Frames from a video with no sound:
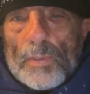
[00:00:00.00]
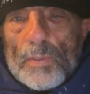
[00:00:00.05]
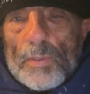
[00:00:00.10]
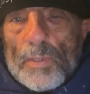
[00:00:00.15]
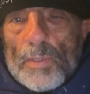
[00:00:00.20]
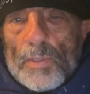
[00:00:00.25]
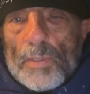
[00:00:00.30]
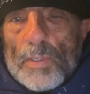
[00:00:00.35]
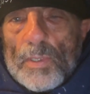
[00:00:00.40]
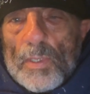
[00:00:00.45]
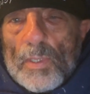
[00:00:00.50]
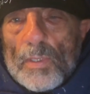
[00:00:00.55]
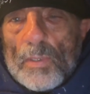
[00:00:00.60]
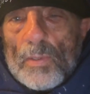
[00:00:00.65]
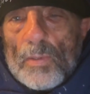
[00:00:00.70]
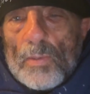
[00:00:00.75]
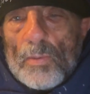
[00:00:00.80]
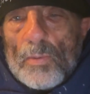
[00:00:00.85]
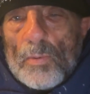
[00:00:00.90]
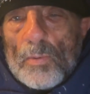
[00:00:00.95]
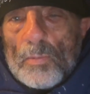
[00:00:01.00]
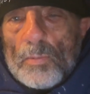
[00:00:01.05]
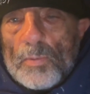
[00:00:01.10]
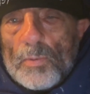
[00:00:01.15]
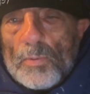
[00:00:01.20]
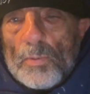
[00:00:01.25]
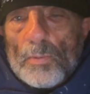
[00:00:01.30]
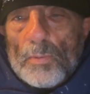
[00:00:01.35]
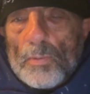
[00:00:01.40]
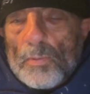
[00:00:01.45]
just
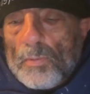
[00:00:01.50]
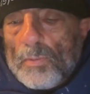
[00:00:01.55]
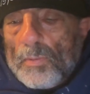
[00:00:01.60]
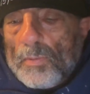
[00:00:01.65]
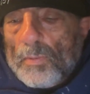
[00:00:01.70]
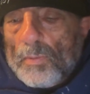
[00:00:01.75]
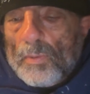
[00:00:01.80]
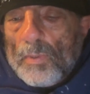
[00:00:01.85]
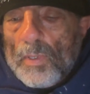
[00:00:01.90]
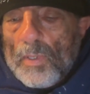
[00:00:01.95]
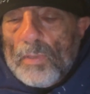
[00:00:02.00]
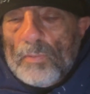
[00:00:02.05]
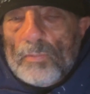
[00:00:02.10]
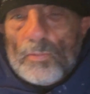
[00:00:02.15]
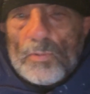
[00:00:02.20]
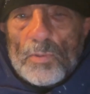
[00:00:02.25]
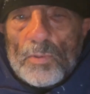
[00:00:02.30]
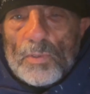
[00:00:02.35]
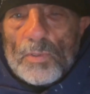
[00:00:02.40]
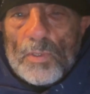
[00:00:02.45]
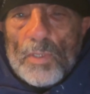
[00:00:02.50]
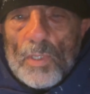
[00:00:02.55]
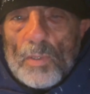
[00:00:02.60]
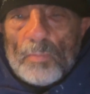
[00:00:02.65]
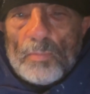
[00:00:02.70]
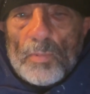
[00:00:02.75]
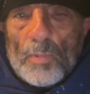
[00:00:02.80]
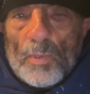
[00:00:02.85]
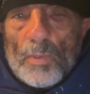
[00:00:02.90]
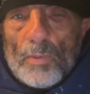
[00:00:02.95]
I have to stop
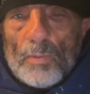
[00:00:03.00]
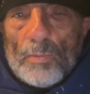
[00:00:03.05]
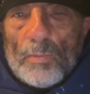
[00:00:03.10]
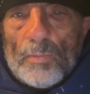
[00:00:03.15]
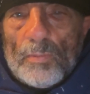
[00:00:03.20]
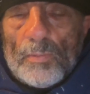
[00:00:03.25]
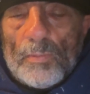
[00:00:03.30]
now.